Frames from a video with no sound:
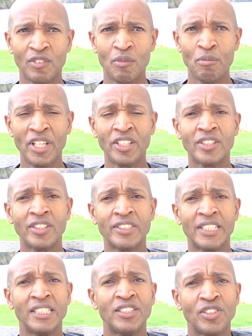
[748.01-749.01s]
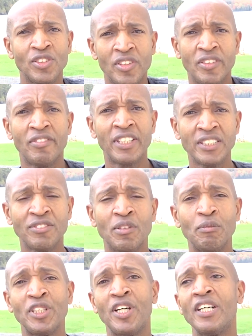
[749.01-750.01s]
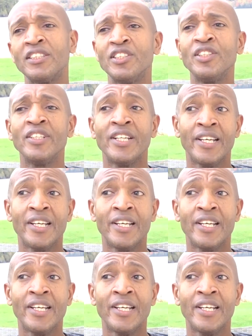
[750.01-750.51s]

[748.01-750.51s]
medical attention or advice from a doctor.